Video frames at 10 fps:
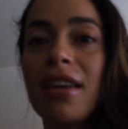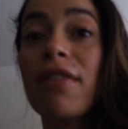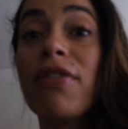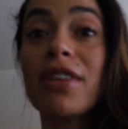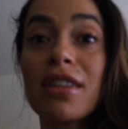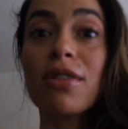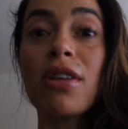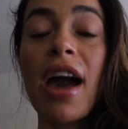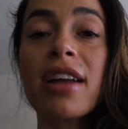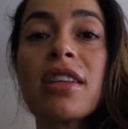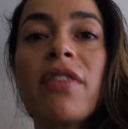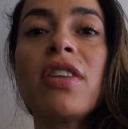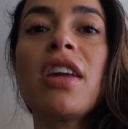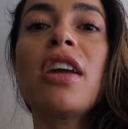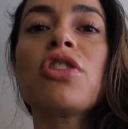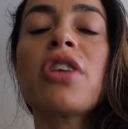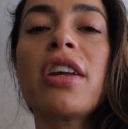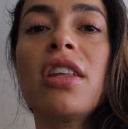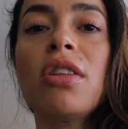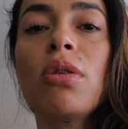the physical activity and try
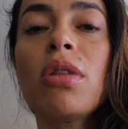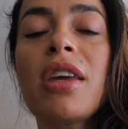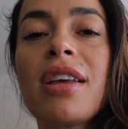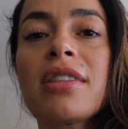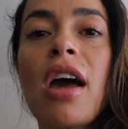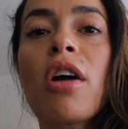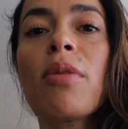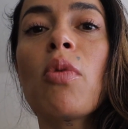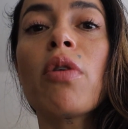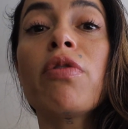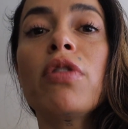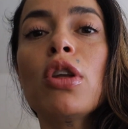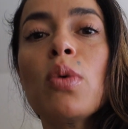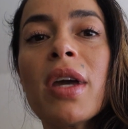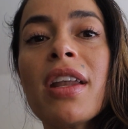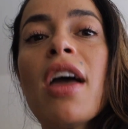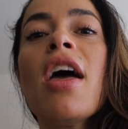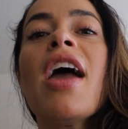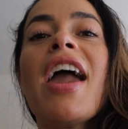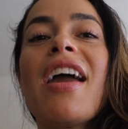to do things that are more fluid
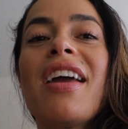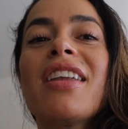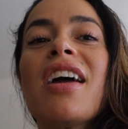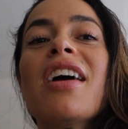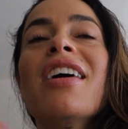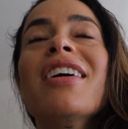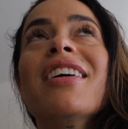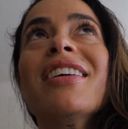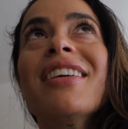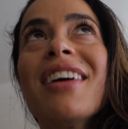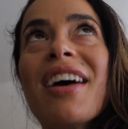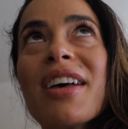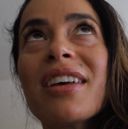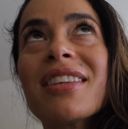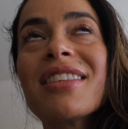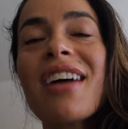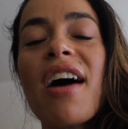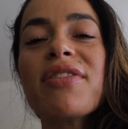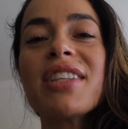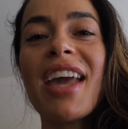and
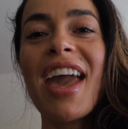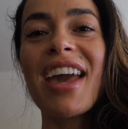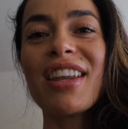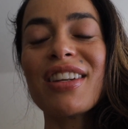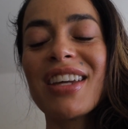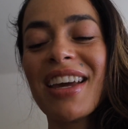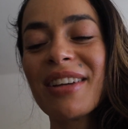soft and